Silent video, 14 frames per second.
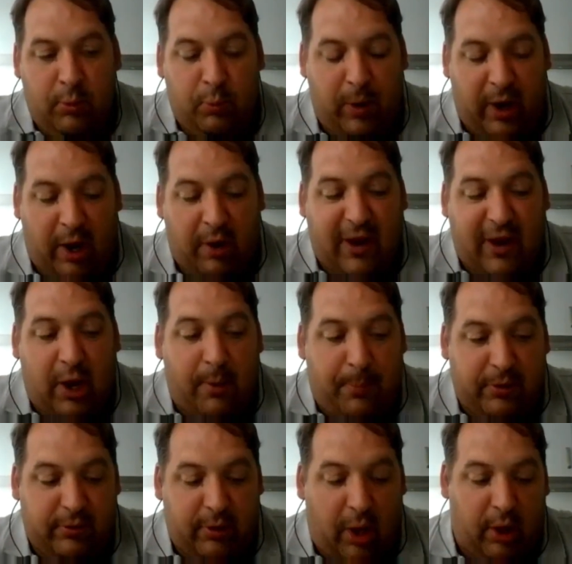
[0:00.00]
When I rang up
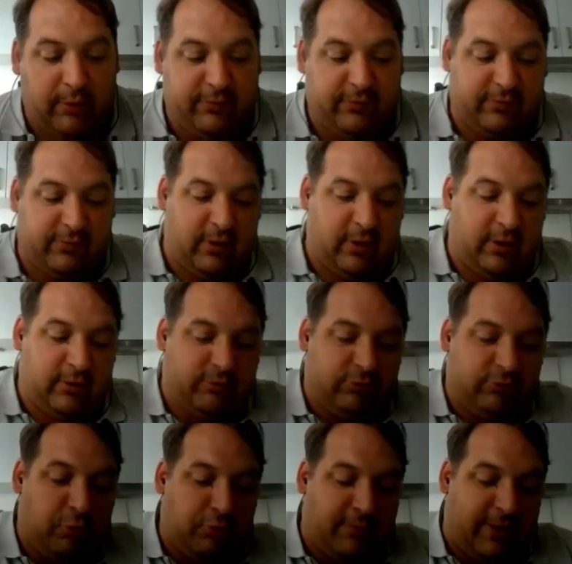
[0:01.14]
and asked to
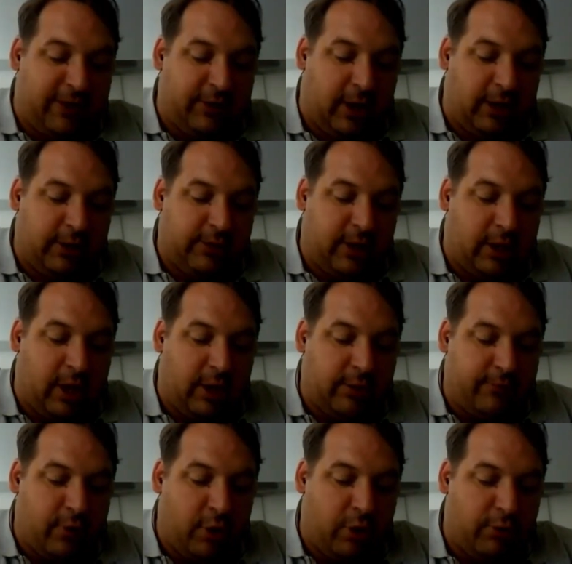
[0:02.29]
do the Round Island, I kind
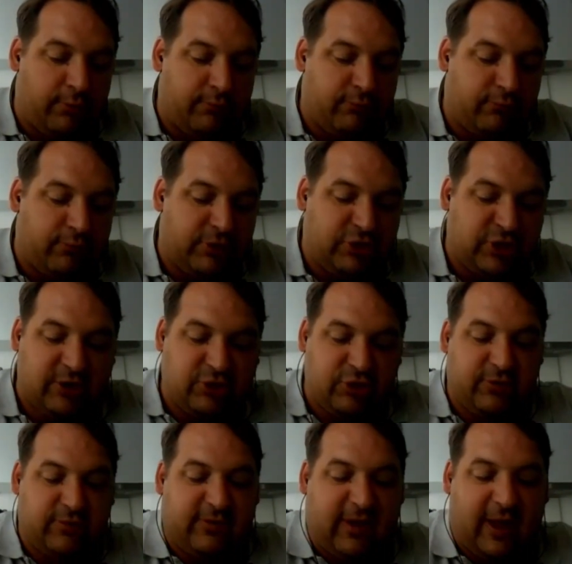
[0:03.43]
of got a
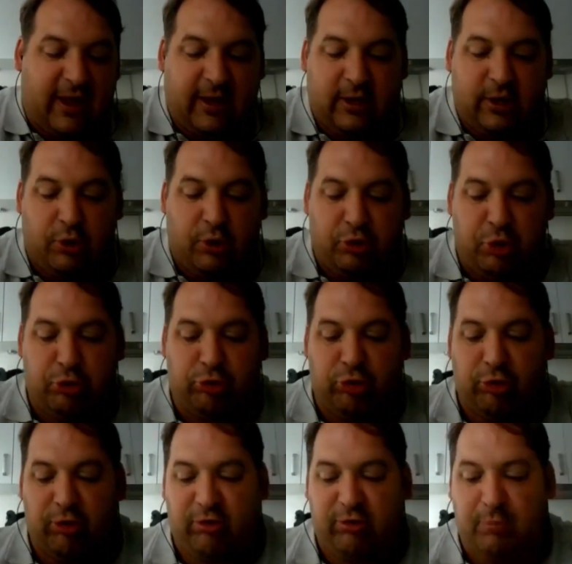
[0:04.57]
rejection saying you're new
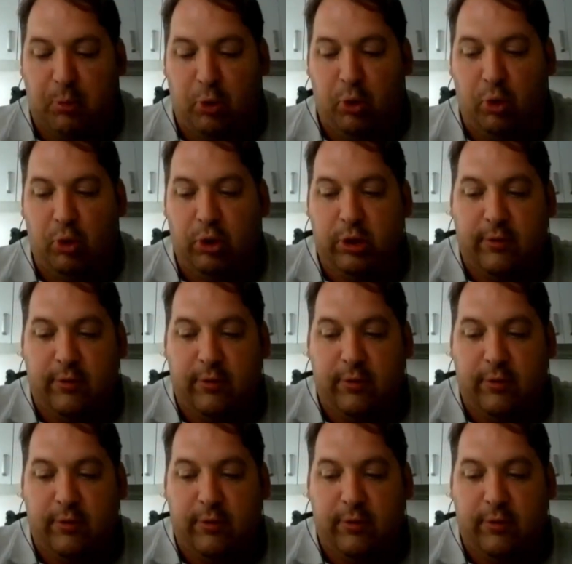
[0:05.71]
to the sport.